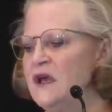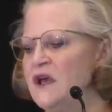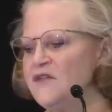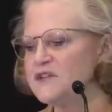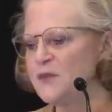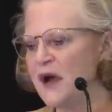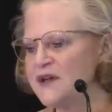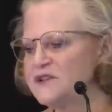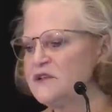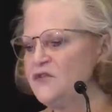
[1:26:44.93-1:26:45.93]
If it's
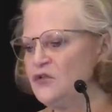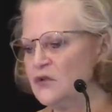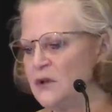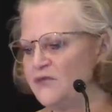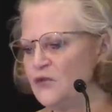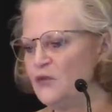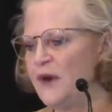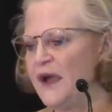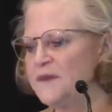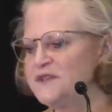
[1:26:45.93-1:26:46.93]
positive, you do a lymph node
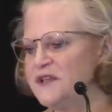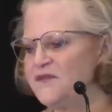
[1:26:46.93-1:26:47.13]
biopsy.